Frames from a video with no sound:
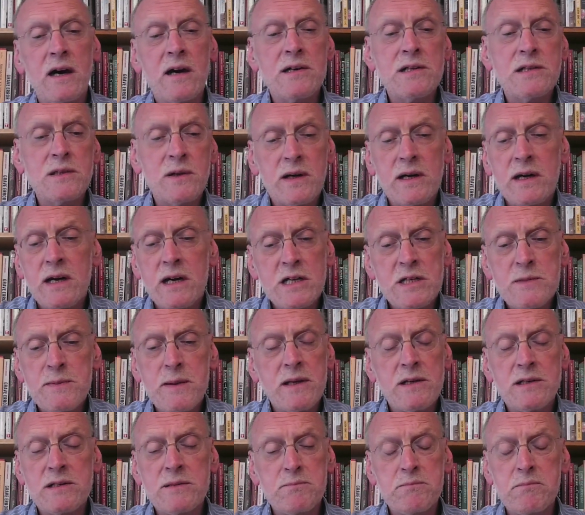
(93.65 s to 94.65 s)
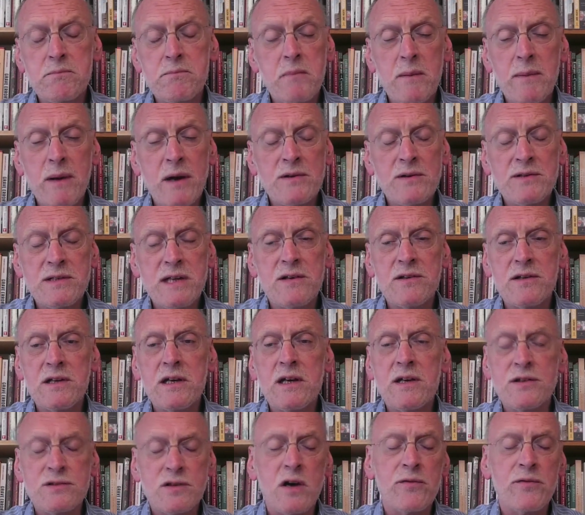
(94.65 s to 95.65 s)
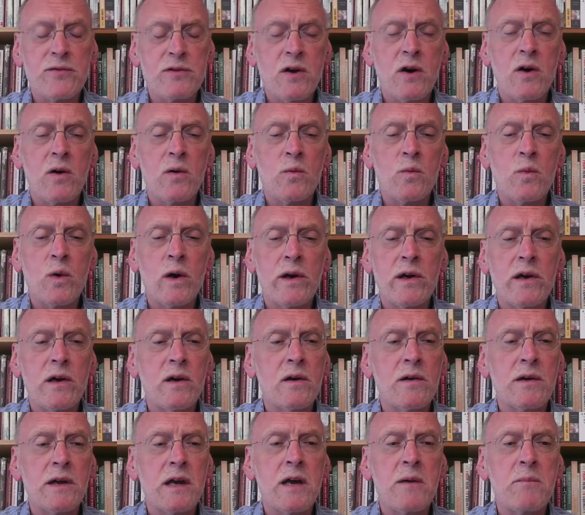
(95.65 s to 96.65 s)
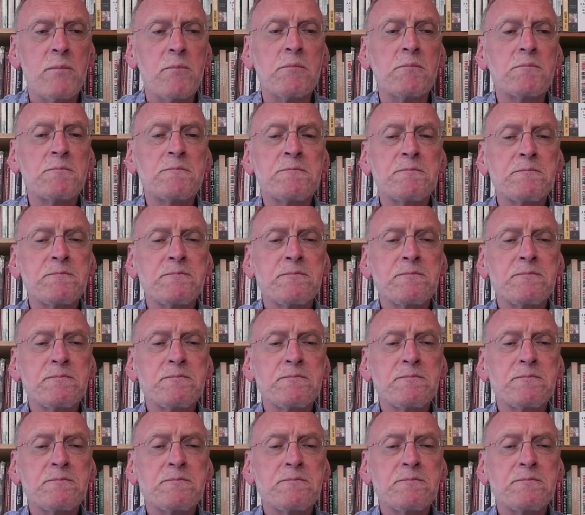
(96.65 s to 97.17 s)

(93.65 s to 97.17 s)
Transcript: So I spent about 10 years off and on working on him.